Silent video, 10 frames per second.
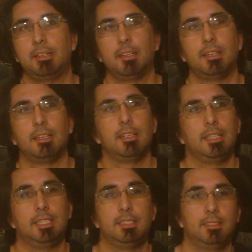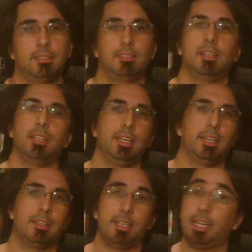but he's silly
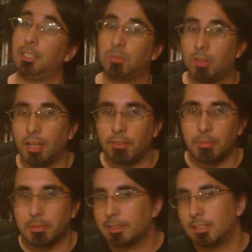and the kids will love him.